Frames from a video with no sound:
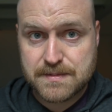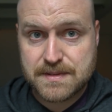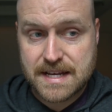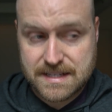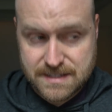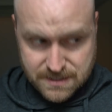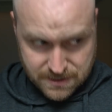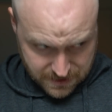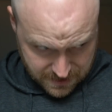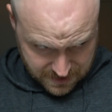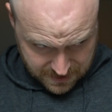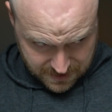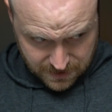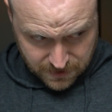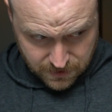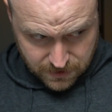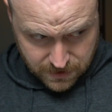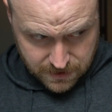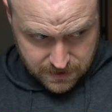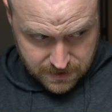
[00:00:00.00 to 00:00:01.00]
That's good.
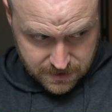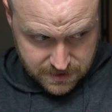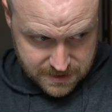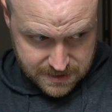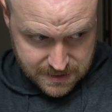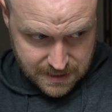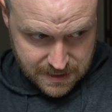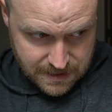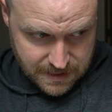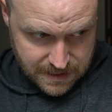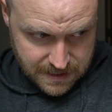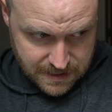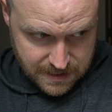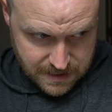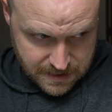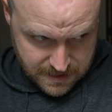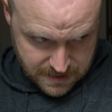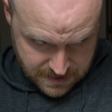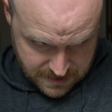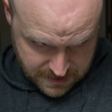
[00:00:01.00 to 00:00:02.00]
You can see
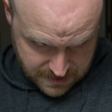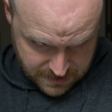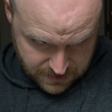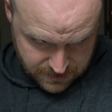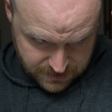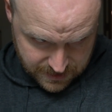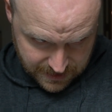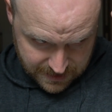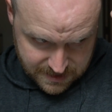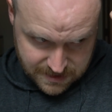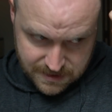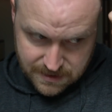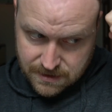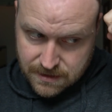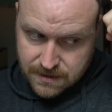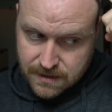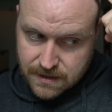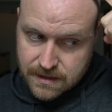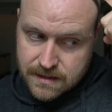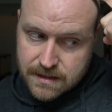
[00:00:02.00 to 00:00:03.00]
like there's like
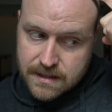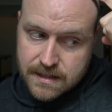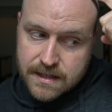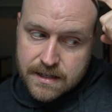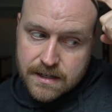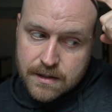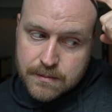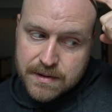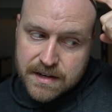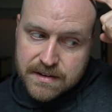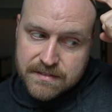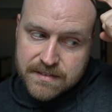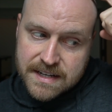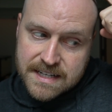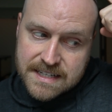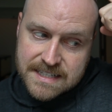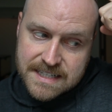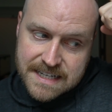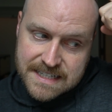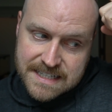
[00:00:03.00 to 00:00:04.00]
still a little bit of an
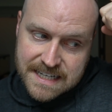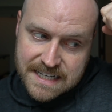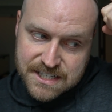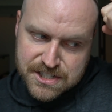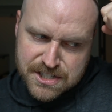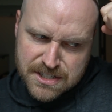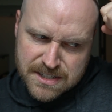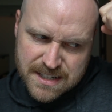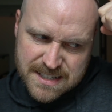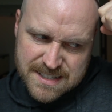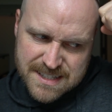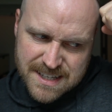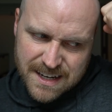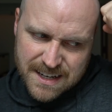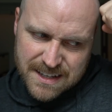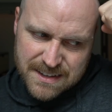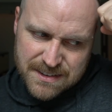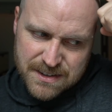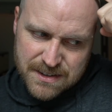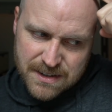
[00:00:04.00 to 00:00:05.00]
indentation. It's not,
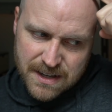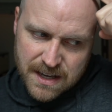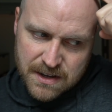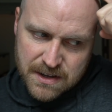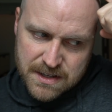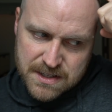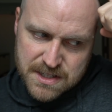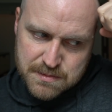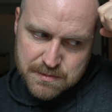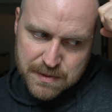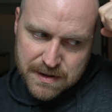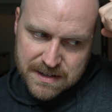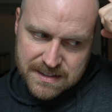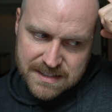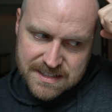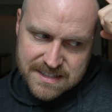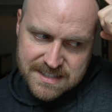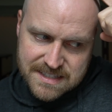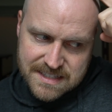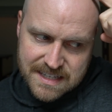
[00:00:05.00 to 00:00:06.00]
a, you, you can just
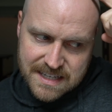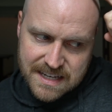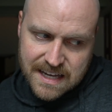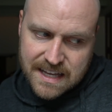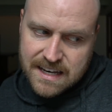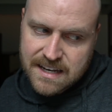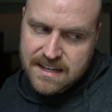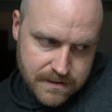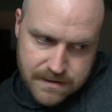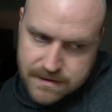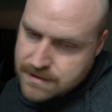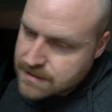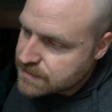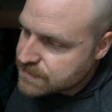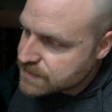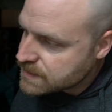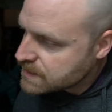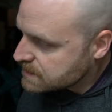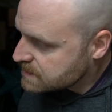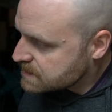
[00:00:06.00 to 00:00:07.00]
barely see it. I don't know
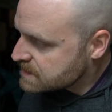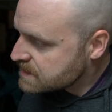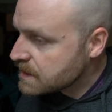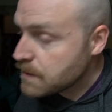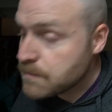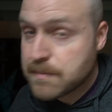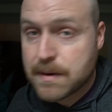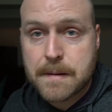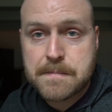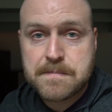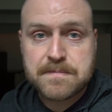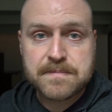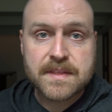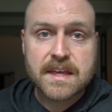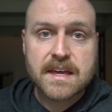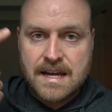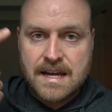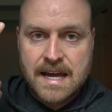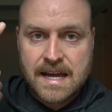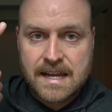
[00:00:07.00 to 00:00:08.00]
if you can see it, but
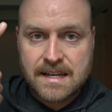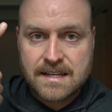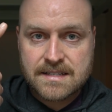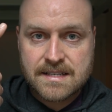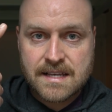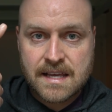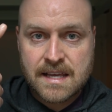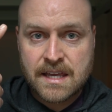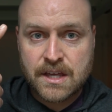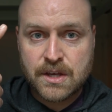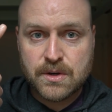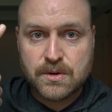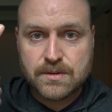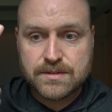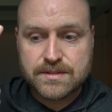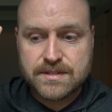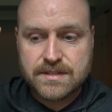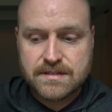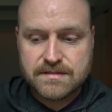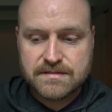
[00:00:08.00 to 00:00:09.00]
head is
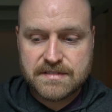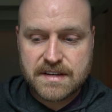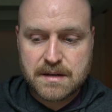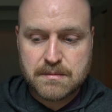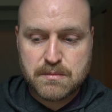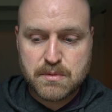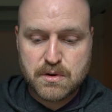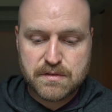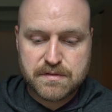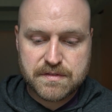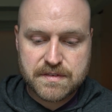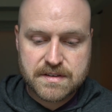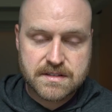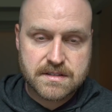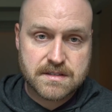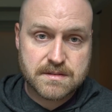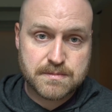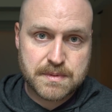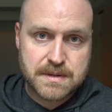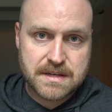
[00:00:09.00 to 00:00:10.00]
healed. Van Moof
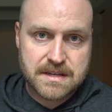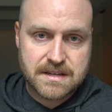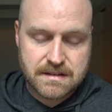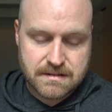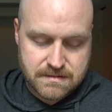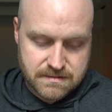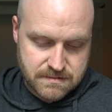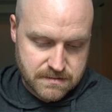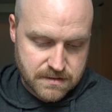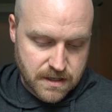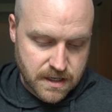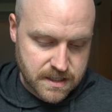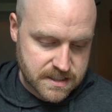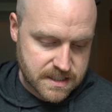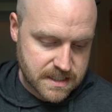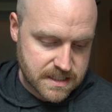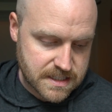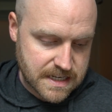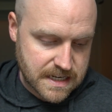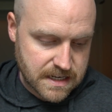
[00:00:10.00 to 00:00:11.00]
is being
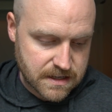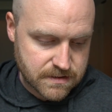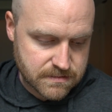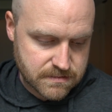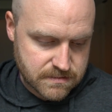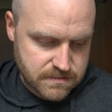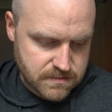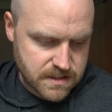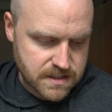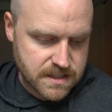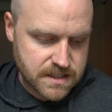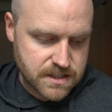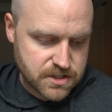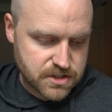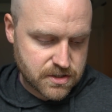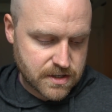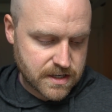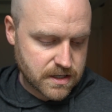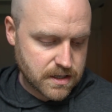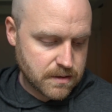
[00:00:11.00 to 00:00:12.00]
hunted down. Did they
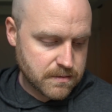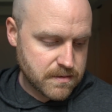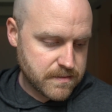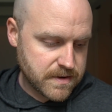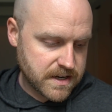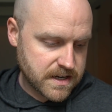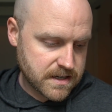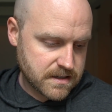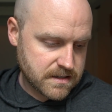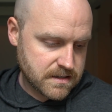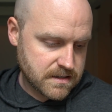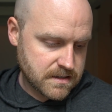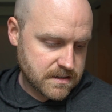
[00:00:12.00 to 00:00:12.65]
just try to call me back?